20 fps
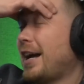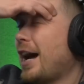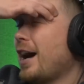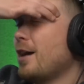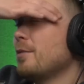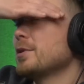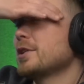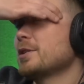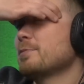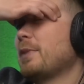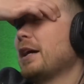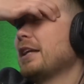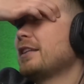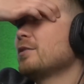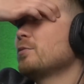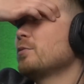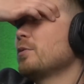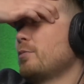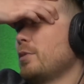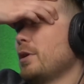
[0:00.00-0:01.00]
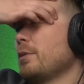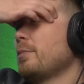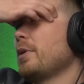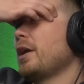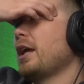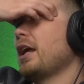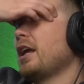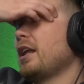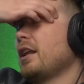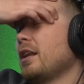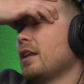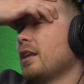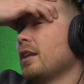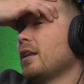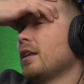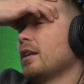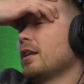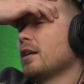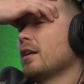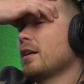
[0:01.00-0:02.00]
How much better would it have been?
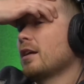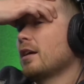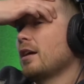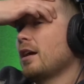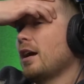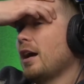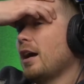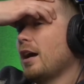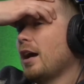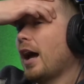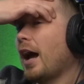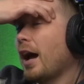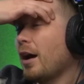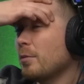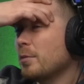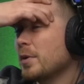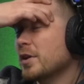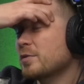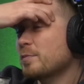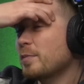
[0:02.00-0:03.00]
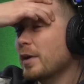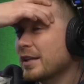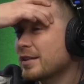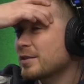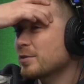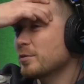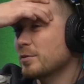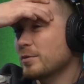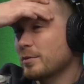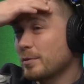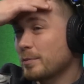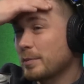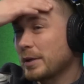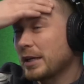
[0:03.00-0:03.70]
How much better would it have